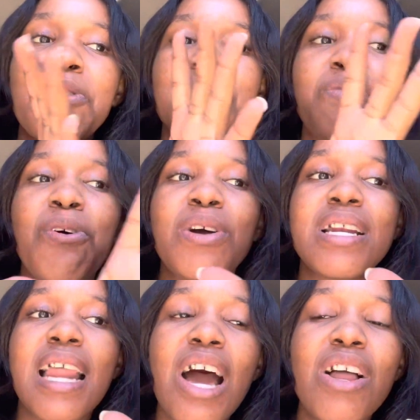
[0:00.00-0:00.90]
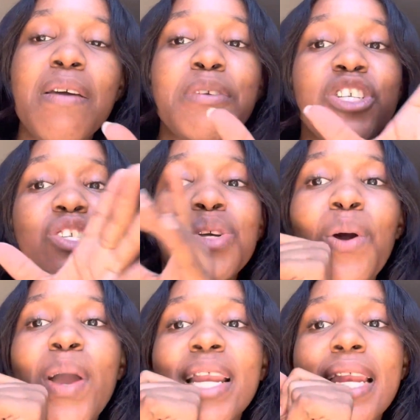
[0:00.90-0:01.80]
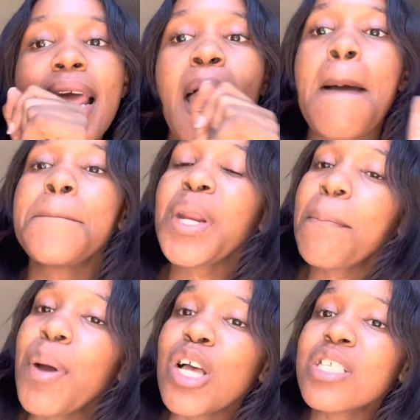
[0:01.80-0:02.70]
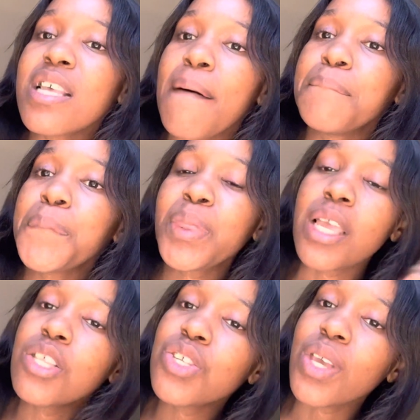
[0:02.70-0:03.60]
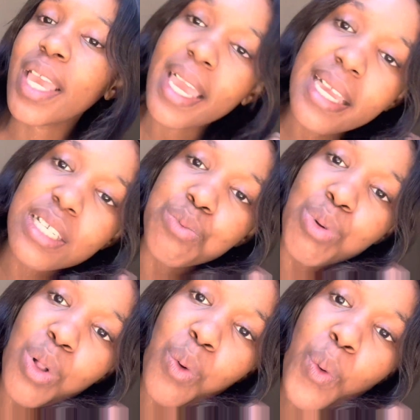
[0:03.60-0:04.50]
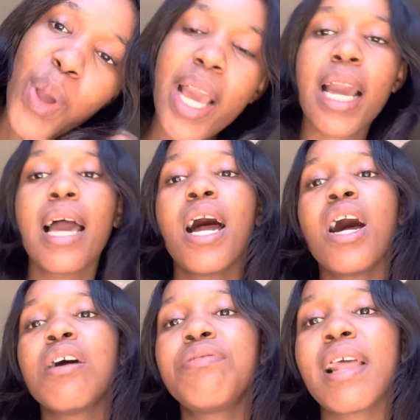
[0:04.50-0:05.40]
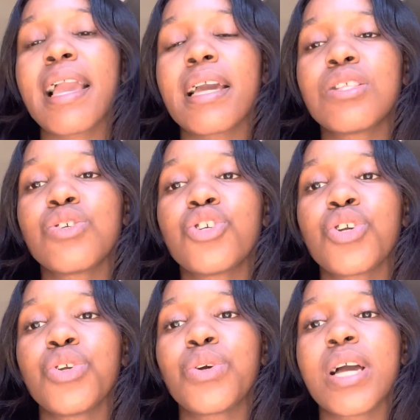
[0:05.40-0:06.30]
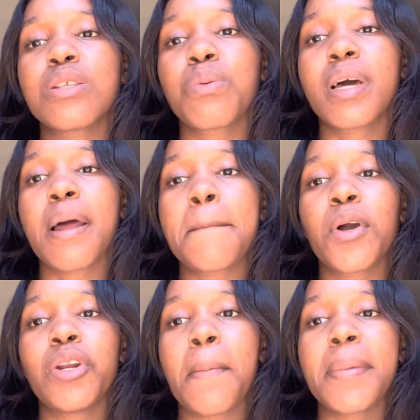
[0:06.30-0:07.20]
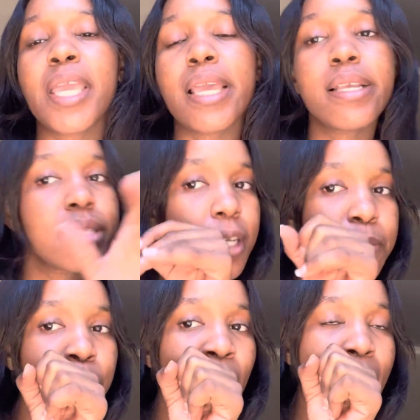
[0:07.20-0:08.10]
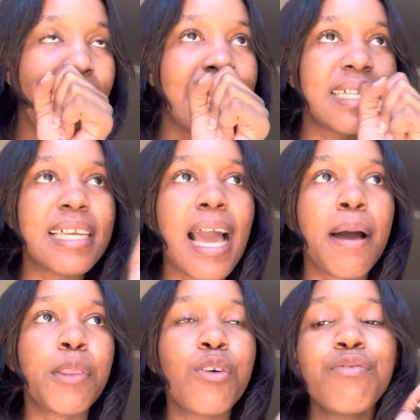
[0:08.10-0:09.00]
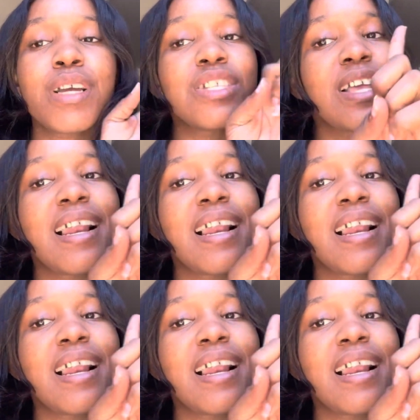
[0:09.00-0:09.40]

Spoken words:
for now, let me just go and prepare something to eat real quick. Hopefully I get to show you guys what I'm gonna be eating. And yeah, don't forget to